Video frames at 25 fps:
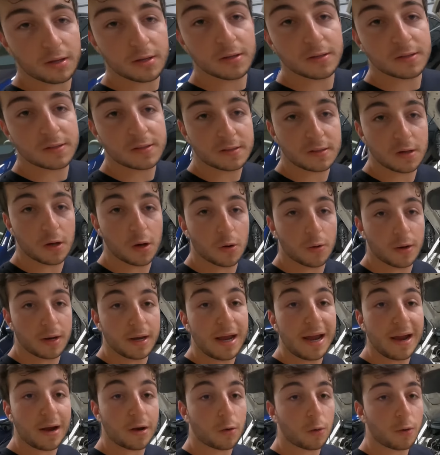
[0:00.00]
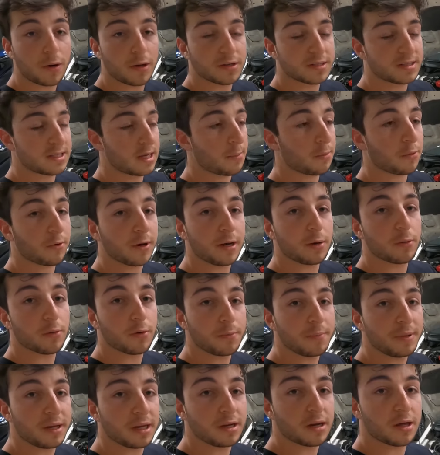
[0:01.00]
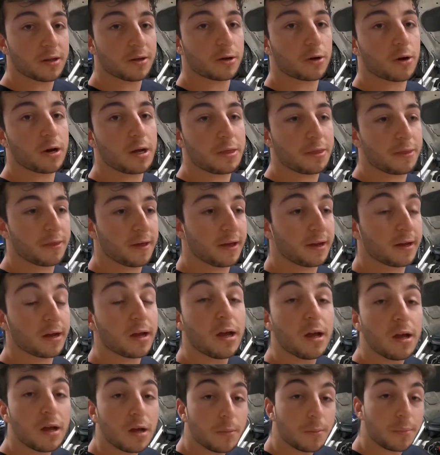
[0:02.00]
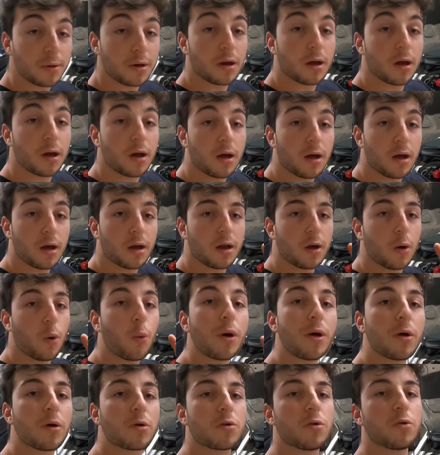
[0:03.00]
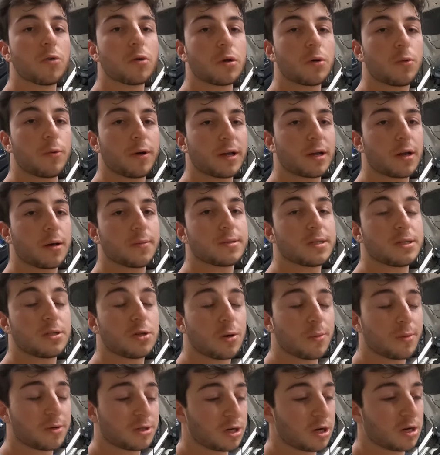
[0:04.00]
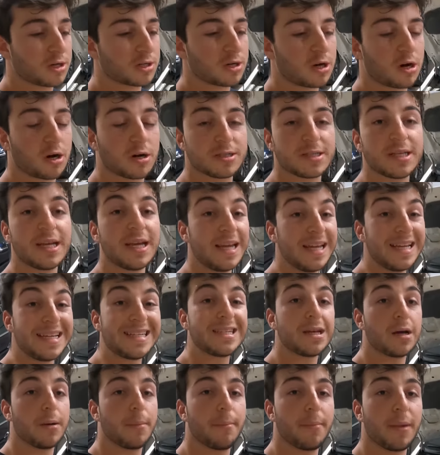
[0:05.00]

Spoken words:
So an air oil separator would be another great thing, but a oil cooler when it comes to turbocharged cars is a